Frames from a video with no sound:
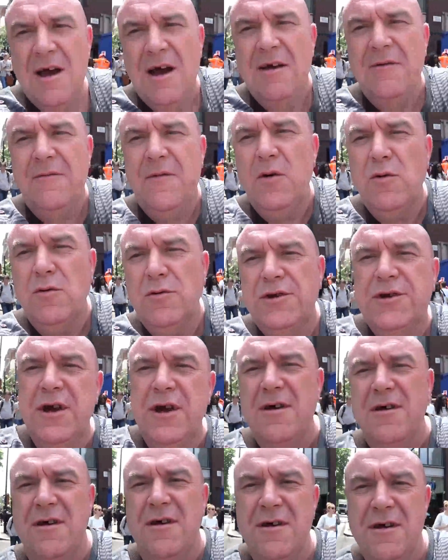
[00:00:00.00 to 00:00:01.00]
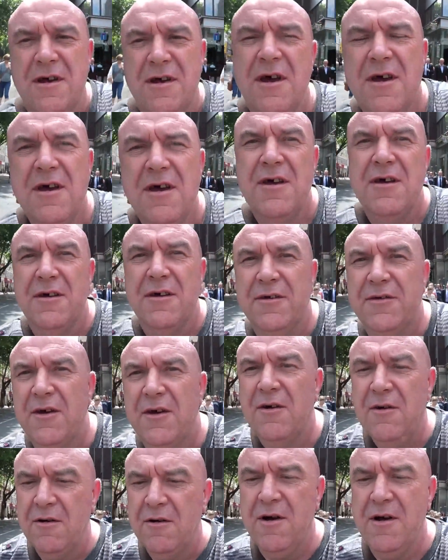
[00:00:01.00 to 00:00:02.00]
Hi folks.
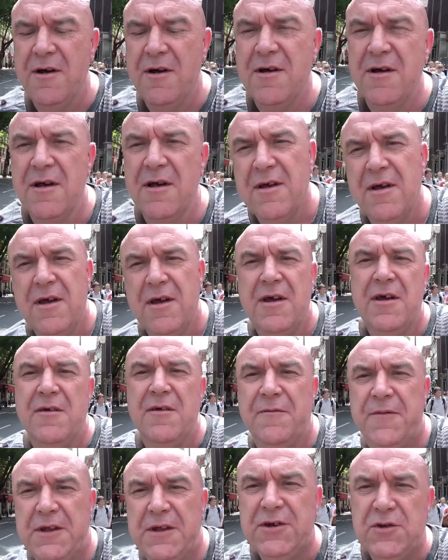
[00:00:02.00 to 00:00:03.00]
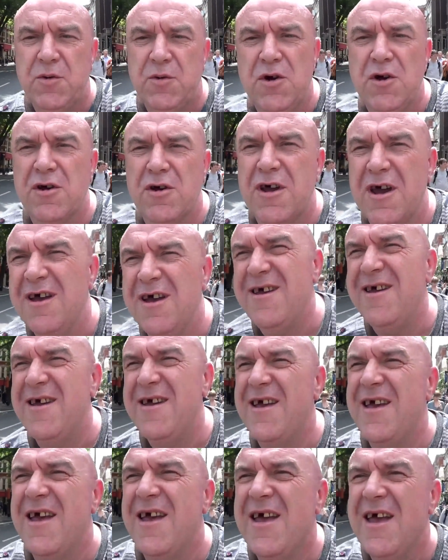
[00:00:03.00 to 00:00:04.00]
So finished work
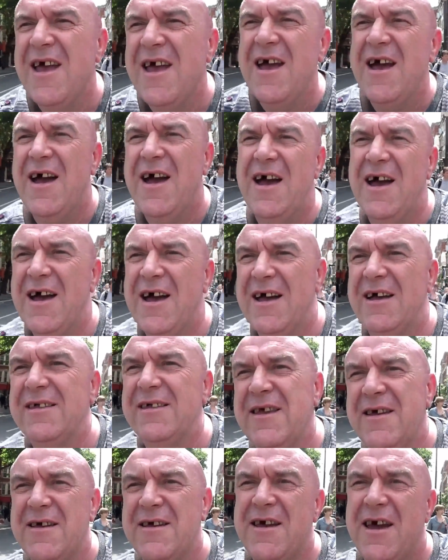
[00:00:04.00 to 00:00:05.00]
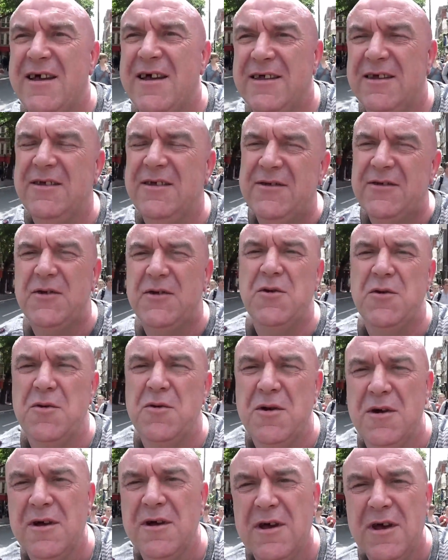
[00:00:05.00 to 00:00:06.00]
and heading
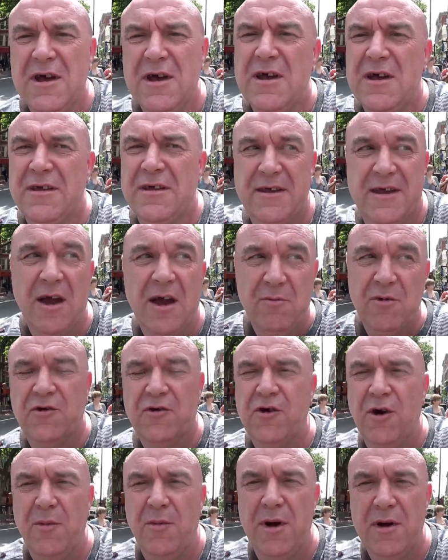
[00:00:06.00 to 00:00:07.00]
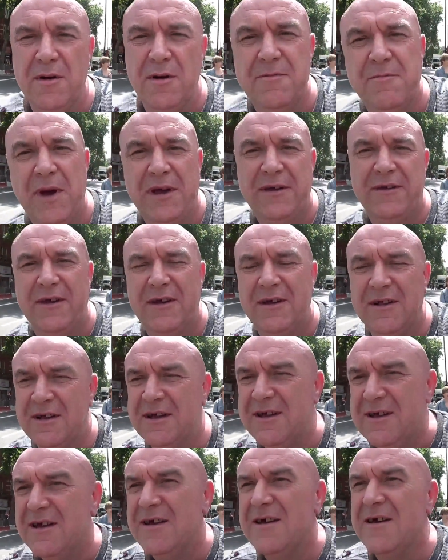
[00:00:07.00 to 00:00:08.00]
to the camera shop
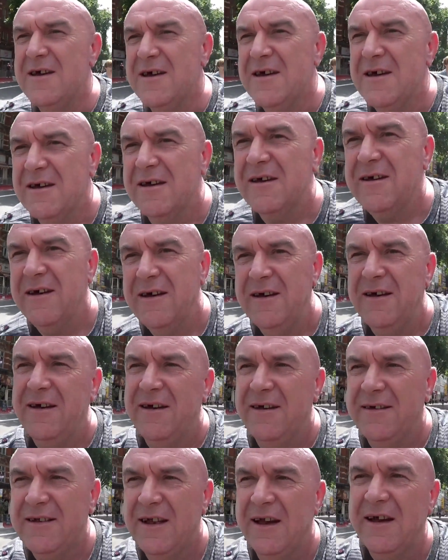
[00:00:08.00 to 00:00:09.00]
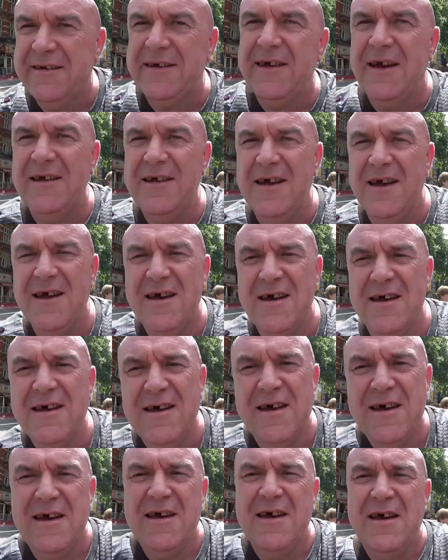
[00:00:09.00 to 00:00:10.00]
basically because like I said
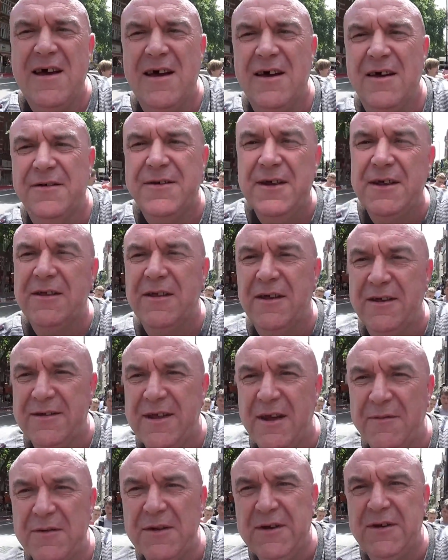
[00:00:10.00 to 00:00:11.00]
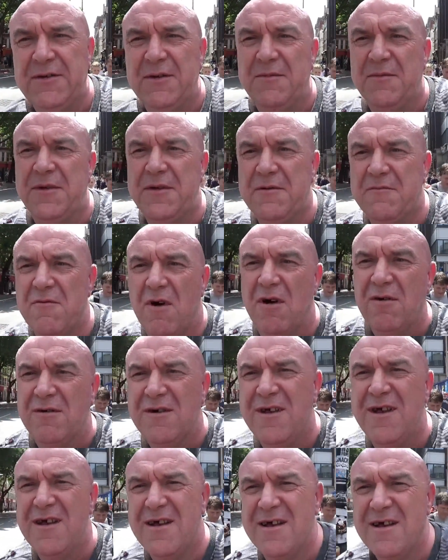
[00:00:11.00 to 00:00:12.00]
I think there's definitely something wrong
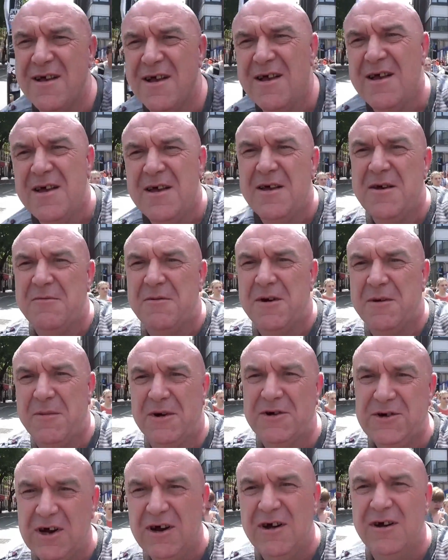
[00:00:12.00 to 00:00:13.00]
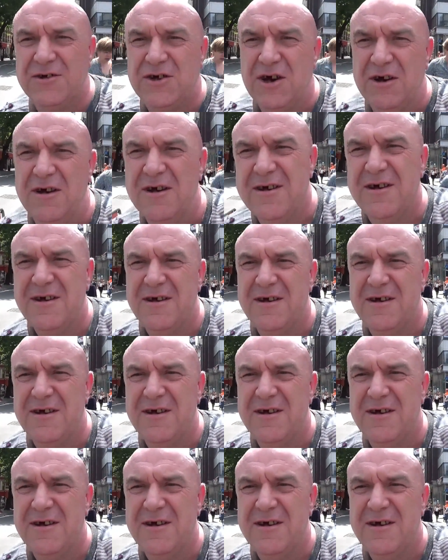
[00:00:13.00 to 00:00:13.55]
with my charger.